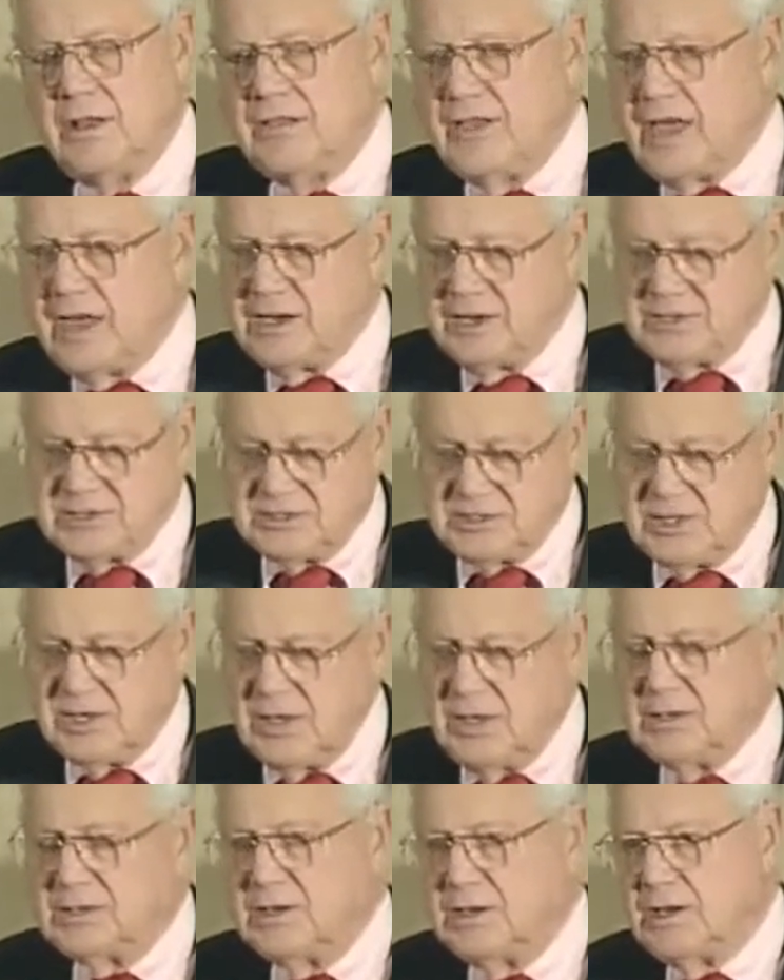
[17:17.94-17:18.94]
That is
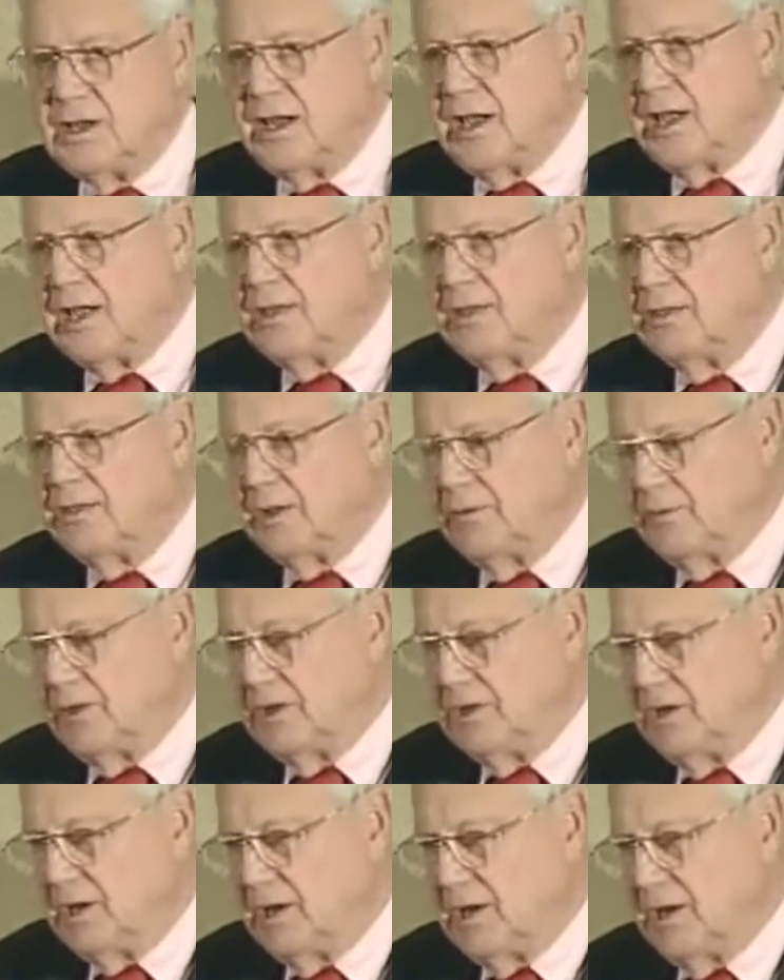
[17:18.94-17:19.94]
sitting today. The, the
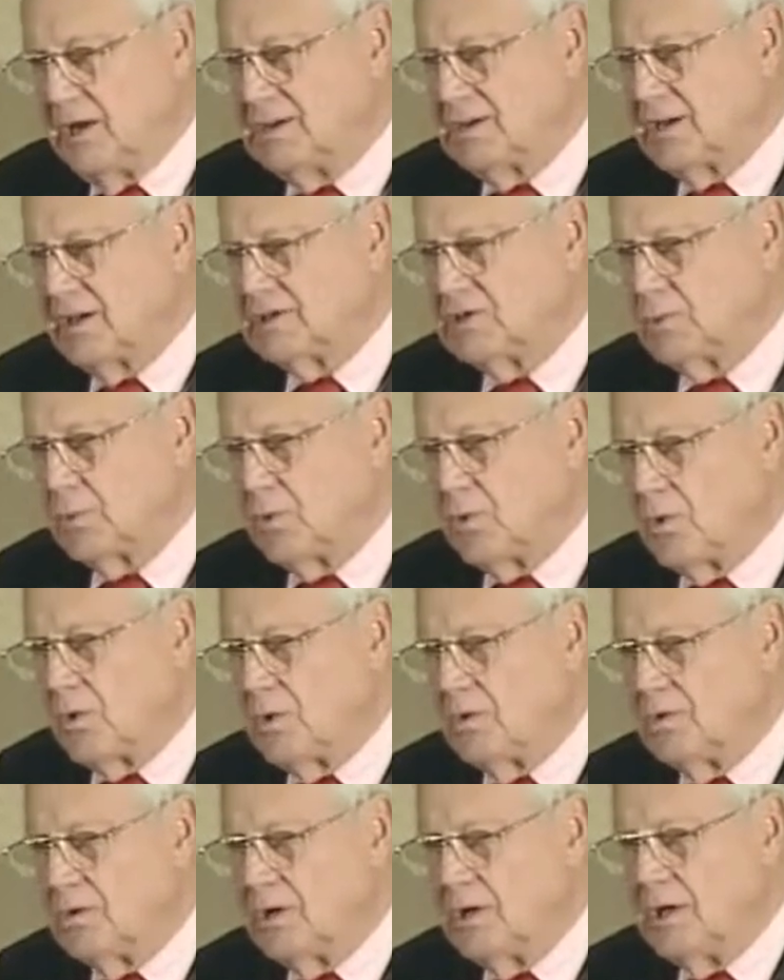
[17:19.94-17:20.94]
DNA tests were
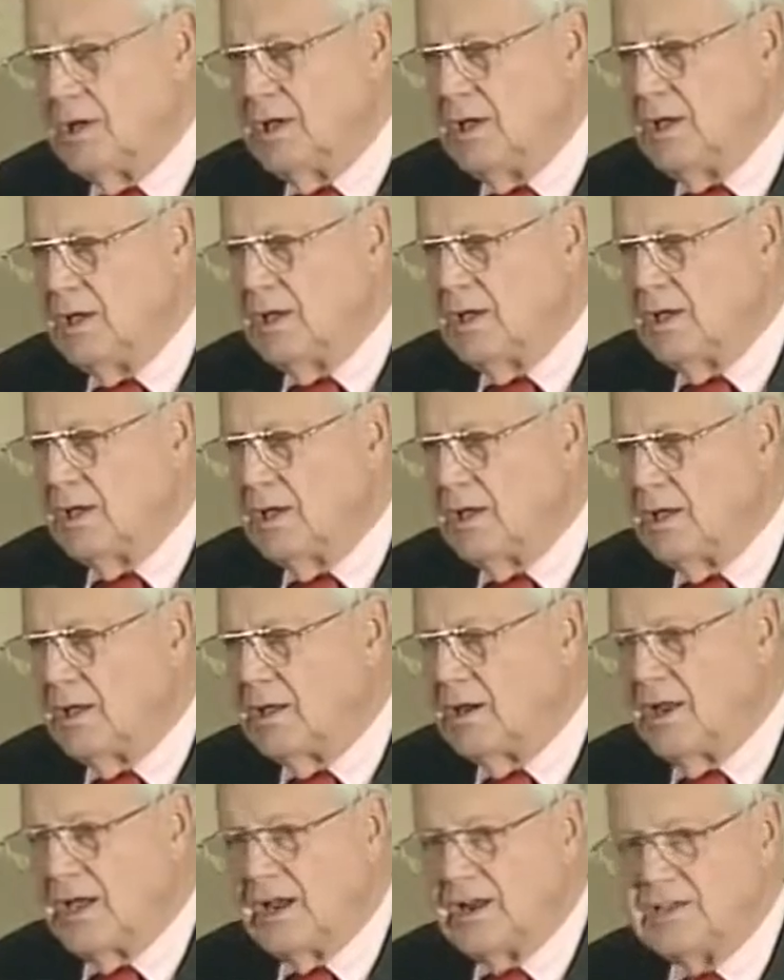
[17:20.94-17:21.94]
ordered uh,
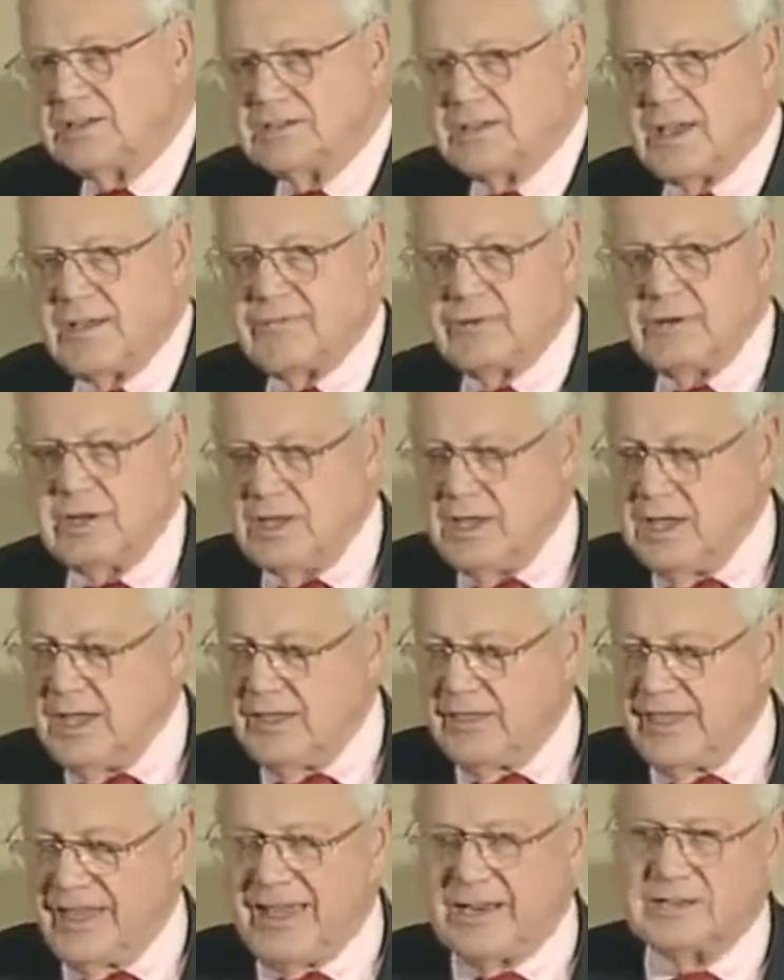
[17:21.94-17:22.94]
in 97.
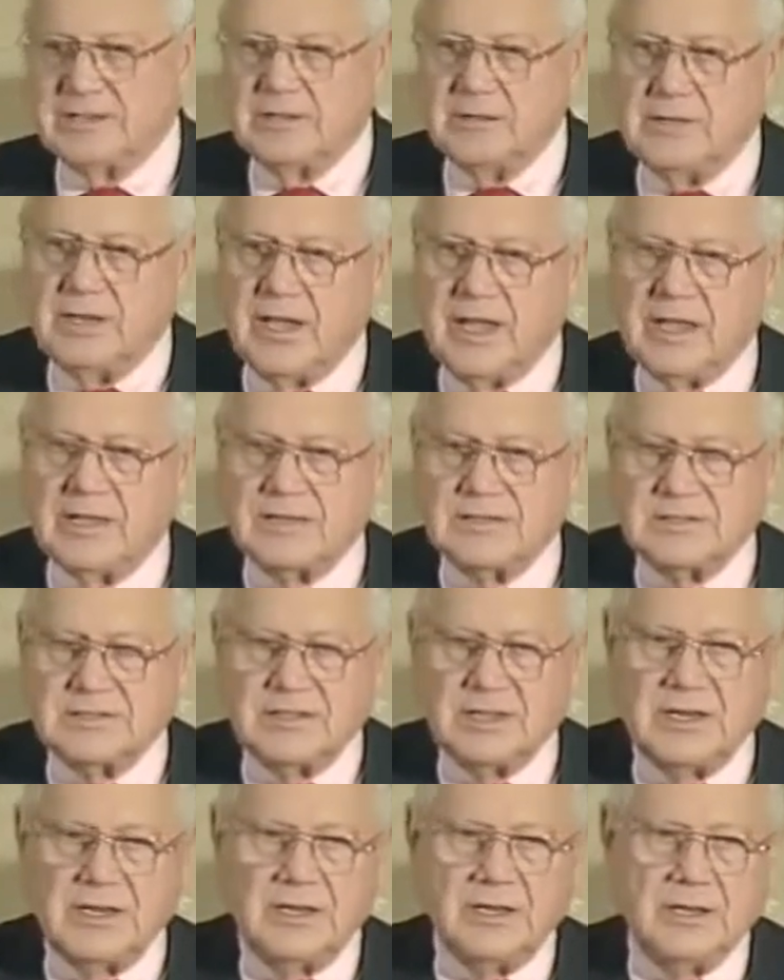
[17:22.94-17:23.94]
That today is
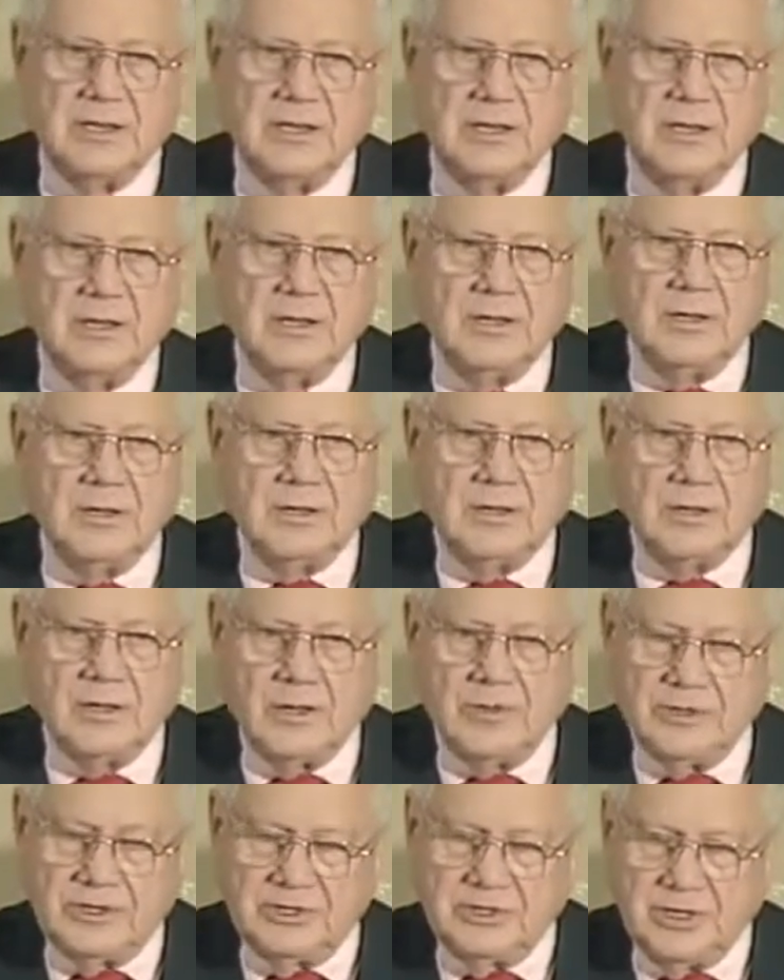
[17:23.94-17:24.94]
sitting
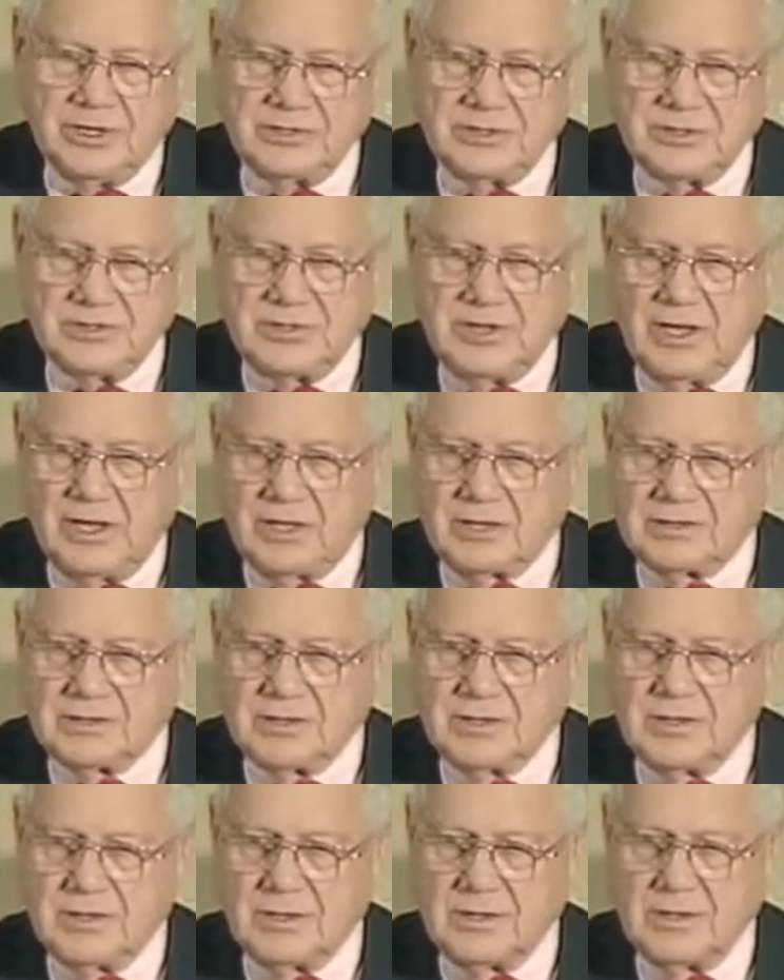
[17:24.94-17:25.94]
on the judge's desk.
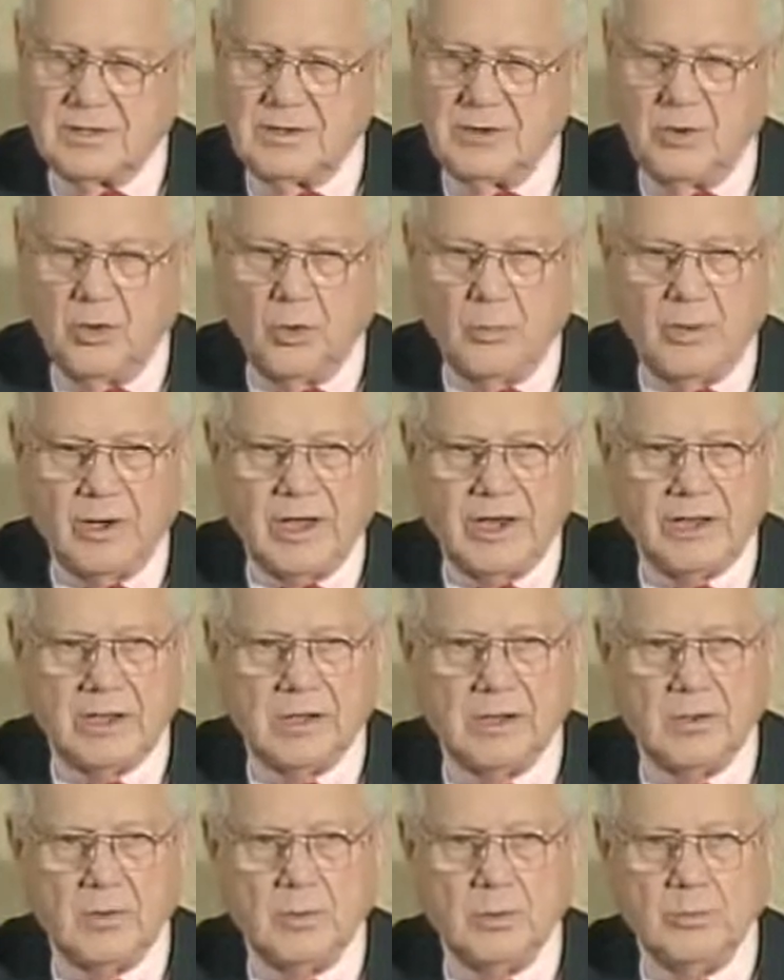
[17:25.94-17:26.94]
Nobody
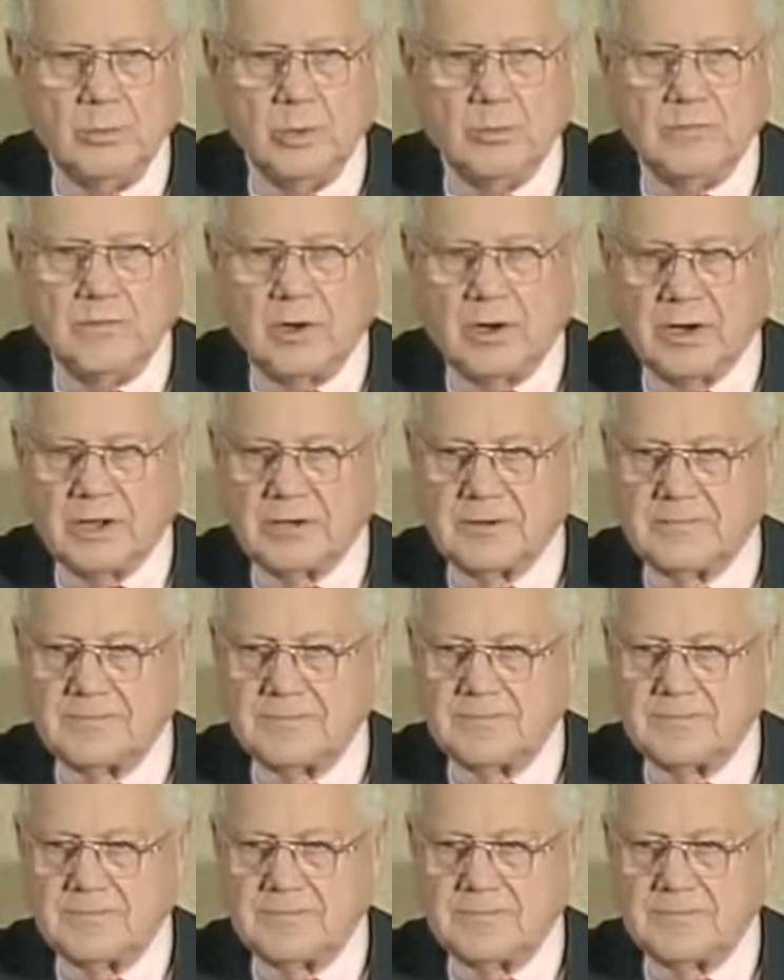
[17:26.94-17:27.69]
will move on it.